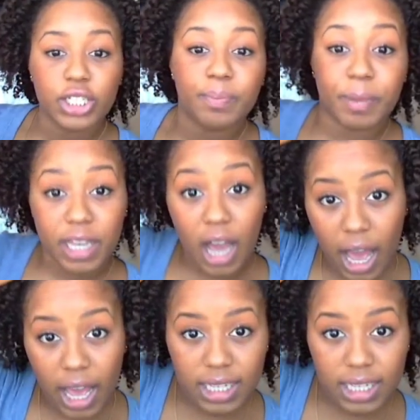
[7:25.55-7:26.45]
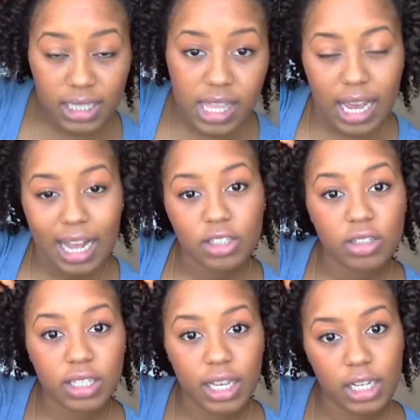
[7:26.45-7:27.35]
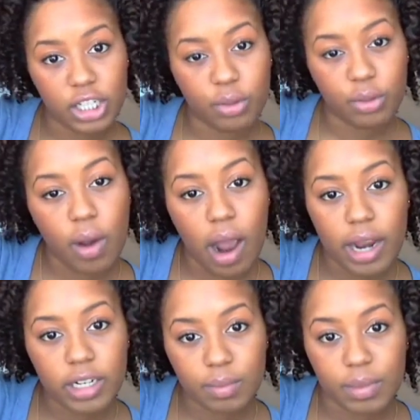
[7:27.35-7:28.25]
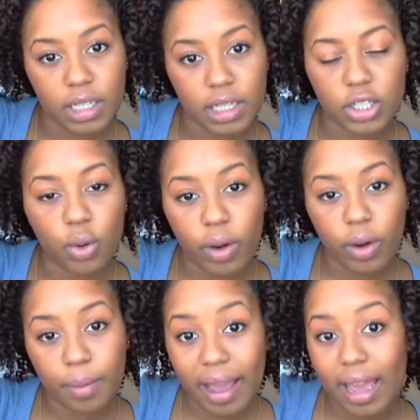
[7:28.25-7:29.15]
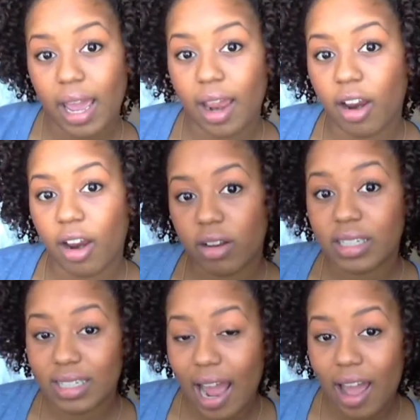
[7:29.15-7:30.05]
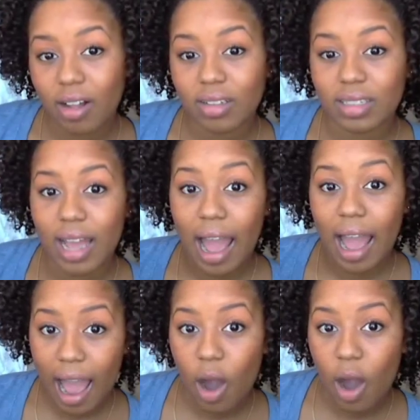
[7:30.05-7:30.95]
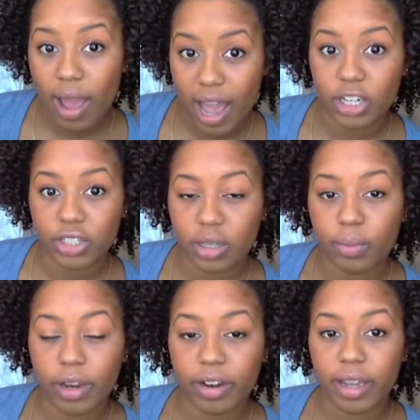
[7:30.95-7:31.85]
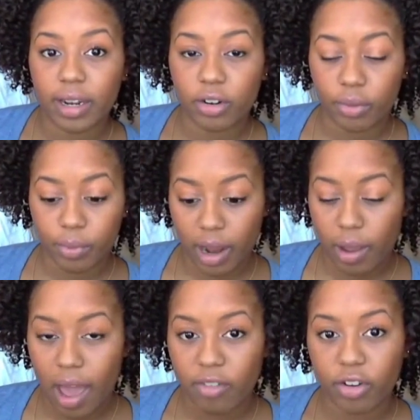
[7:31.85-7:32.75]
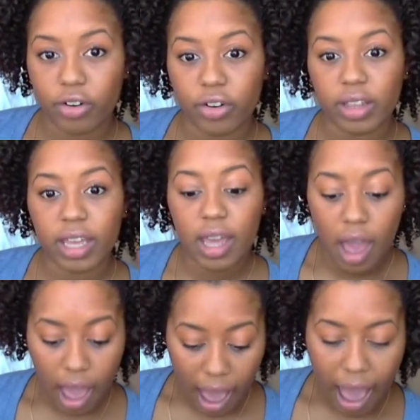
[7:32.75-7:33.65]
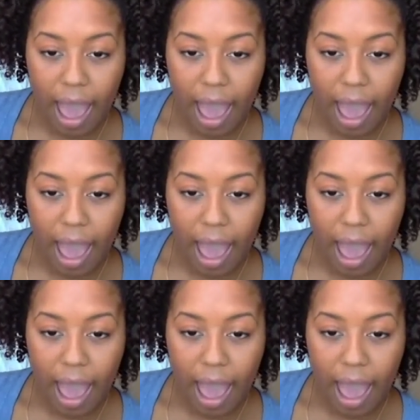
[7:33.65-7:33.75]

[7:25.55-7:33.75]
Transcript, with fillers: because the consultation requires me to wear my hair styled how I actually wear it when I have it curly, I